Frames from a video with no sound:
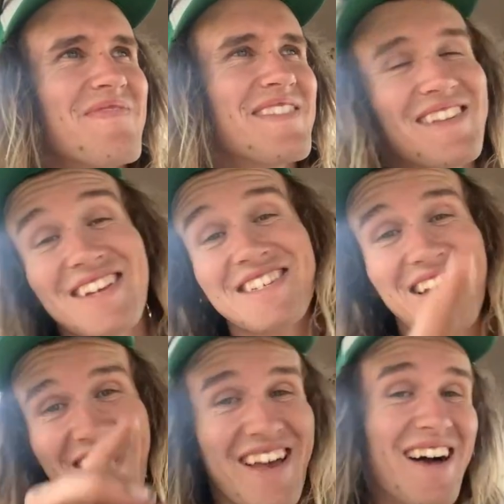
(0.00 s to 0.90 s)
There's
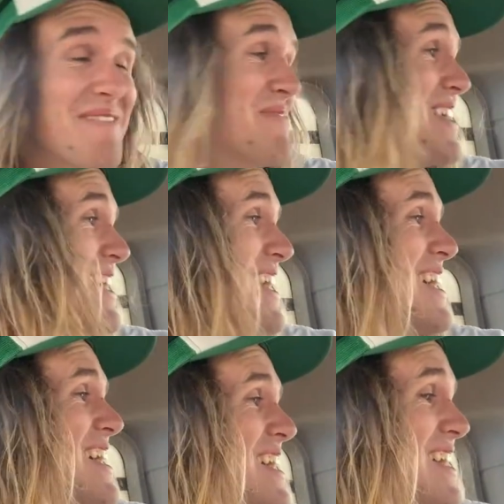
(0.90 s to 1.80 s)
another
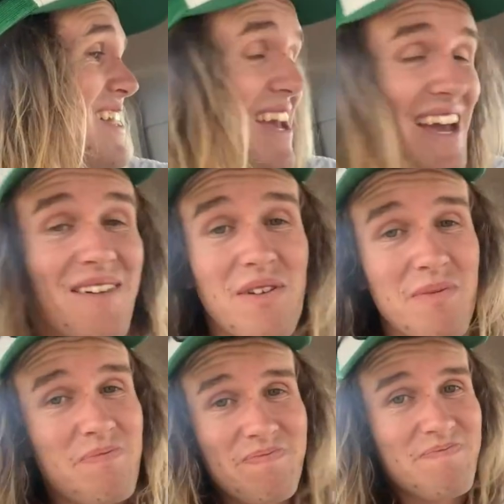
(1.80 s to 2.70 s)
Yeah, we're
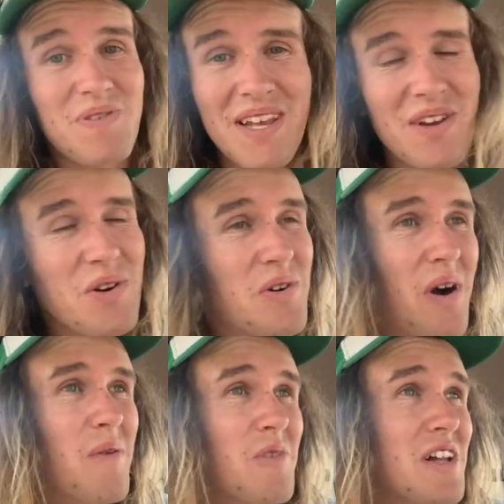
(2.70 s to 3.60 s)
pretty good
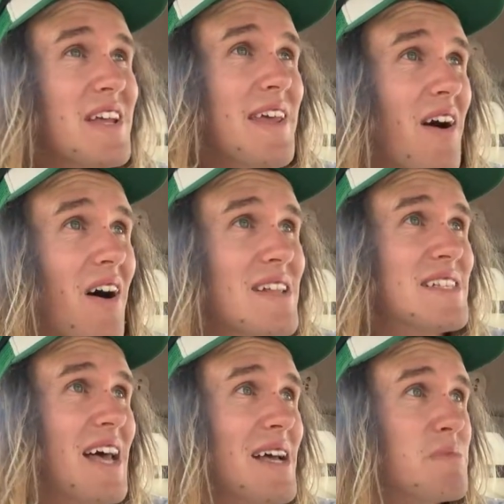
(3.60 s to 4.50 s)
crop really. I'd
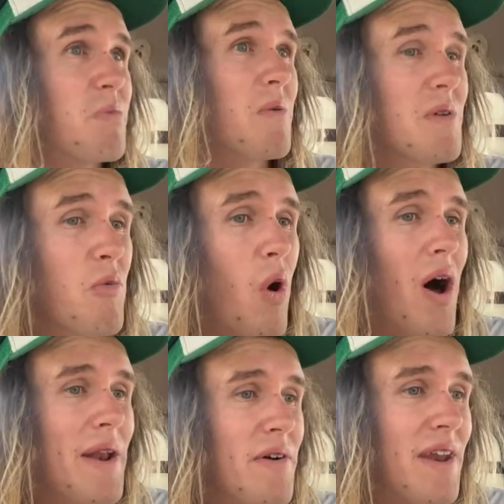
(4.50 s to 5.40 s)
say it's probably
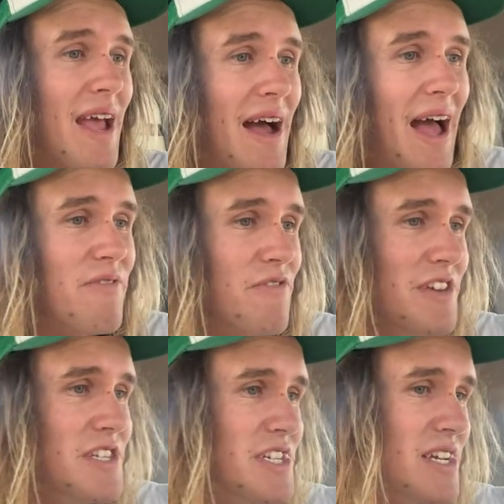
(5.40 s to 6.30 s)
right on our
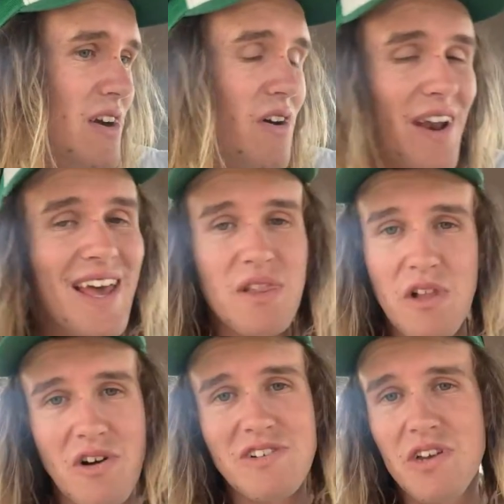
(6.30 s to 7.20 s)
average. On our
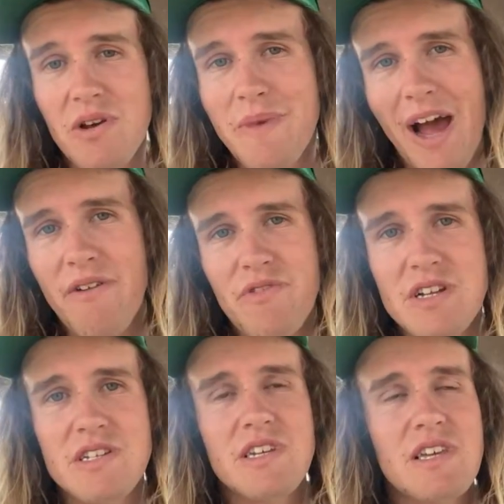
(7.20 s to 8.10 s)
long-term
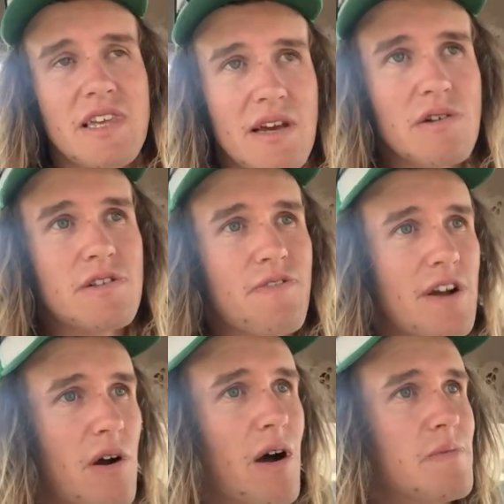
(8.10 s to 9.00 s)
average yields for
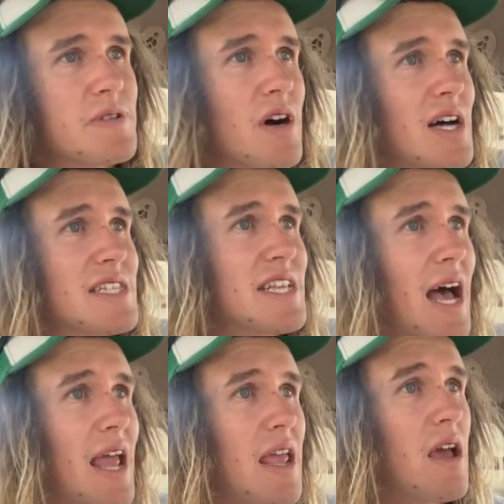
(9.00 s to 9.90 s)
crops, I'd
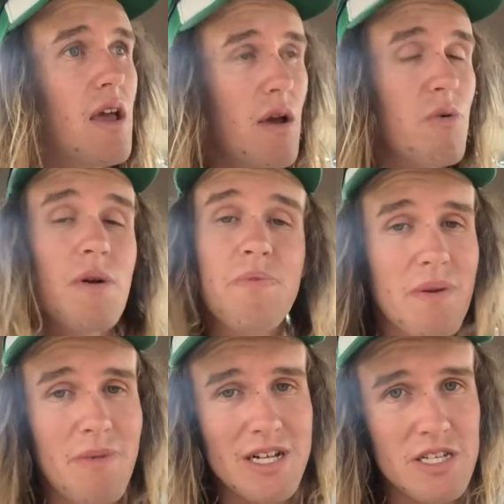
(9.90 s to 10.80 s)
say we're
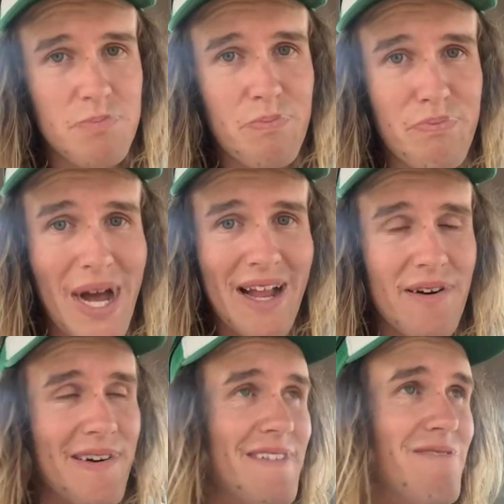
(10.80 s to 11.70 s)
pretty much bang
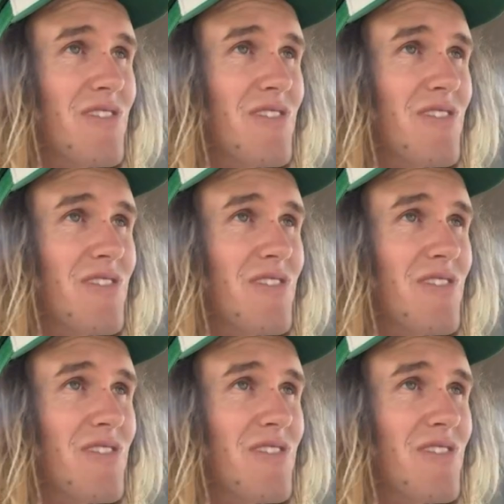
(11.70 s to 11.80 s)
on.